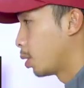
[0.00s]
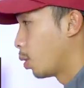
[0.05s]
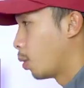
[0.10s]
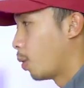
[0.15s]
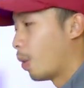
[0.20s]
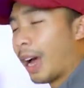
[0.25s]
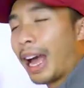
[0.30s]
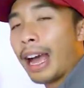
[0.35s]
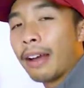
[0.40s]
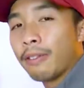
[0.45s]

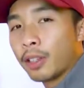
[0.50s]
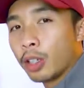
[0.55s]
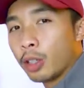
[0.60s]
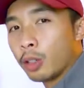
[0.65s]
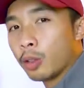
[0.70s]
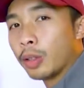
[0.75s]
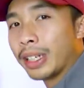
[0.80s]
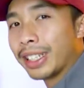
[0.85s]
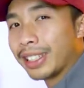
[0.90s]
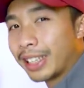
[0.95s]
So after
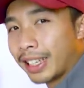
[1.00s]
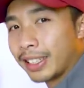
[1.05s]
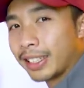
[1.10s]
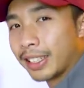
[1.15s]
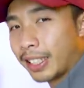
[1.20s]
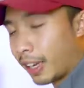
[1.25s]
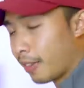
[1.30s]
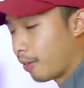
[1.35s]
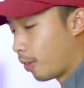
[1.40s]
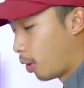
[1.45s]
doing that
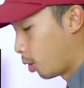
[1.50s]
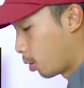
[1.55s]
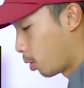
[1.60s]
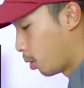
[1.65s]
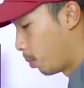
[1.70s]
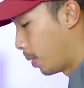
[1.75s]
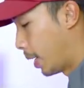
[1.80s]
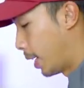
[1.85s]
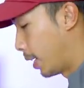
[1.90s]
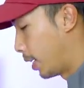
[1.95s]
save all
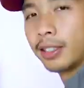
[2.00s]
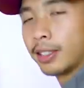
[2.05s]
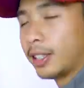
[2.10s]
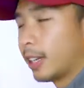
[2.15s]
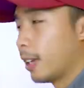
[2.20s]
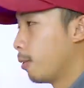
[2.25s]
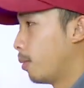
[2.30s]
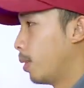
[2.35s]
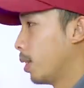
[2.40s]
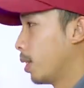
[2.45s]
command, let's
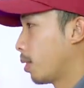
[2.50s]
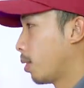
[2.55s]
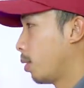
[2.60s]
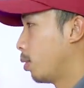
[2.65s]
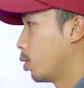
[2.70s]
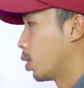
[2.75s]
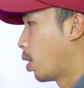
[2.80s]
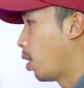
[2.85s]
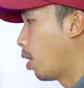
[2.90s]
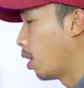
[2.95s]
say you want to
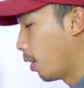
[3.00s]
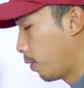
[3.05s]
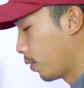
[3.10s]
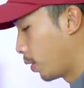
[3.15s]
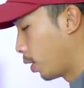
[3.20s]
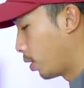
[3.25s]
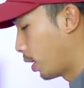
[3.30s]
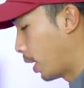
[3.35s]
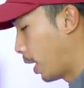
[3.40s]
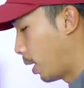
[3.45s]
close all of
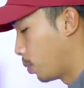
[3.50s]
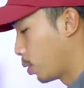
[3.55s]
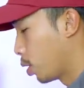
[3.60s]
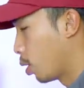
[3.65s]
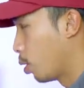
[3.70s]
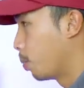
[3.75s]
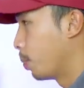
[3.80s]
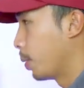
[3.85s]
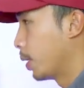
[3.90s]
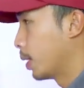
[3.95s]
your tabs
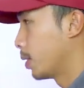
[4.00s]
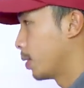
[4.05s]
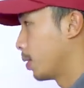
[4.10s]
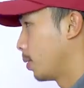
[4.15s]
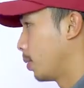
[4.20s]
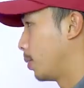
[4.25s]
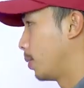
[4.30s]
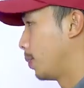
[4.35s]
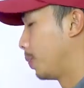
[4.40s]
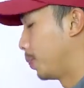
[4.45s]
open,
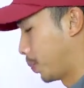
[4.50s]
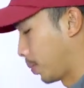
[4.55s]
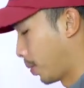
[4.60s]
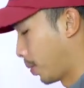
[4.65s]
so